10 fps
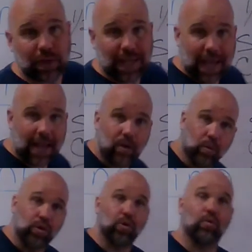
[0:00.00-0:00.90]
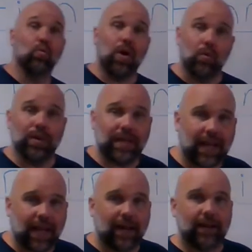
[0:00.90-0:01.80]
we can, and we're doing what we
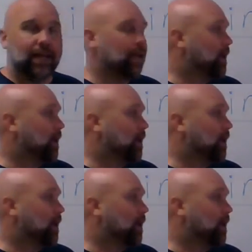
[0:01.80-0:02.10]
can